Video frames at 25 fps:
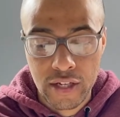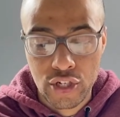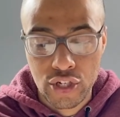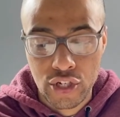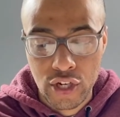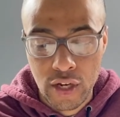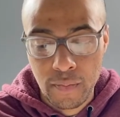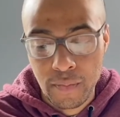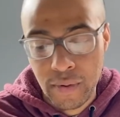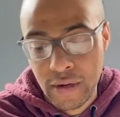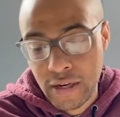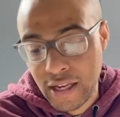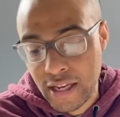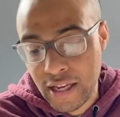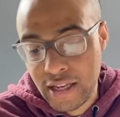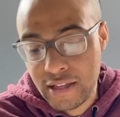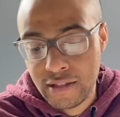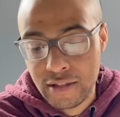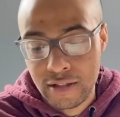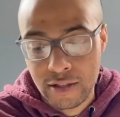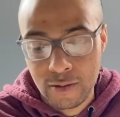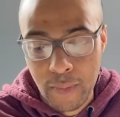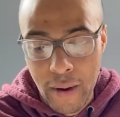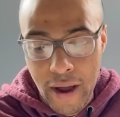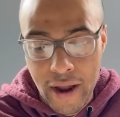sheep, and geese
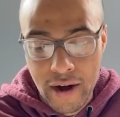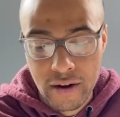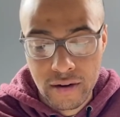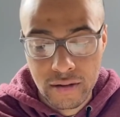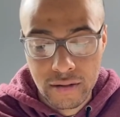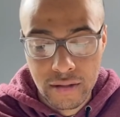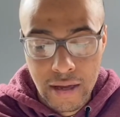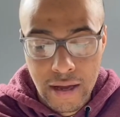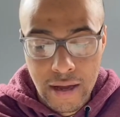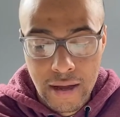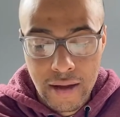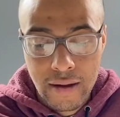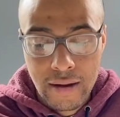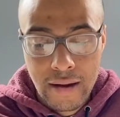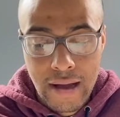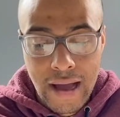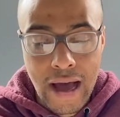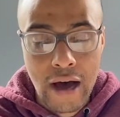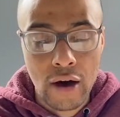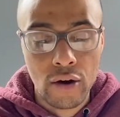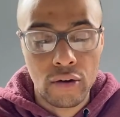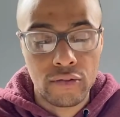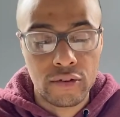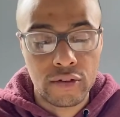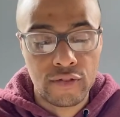and spiders?
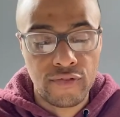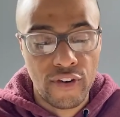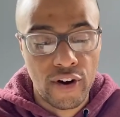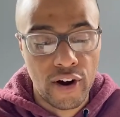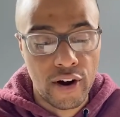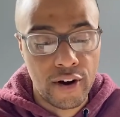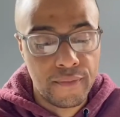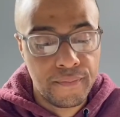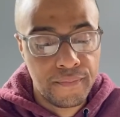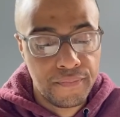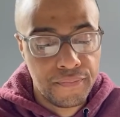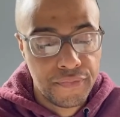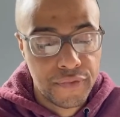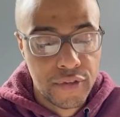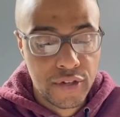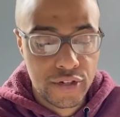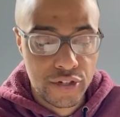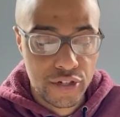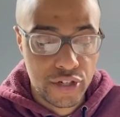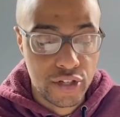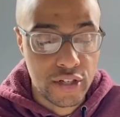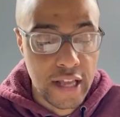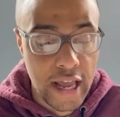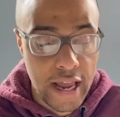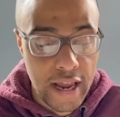How old is Fern?
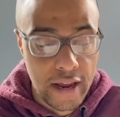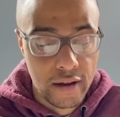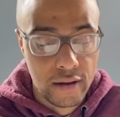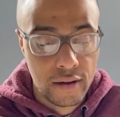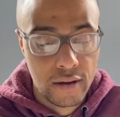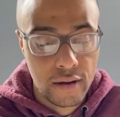She's eight.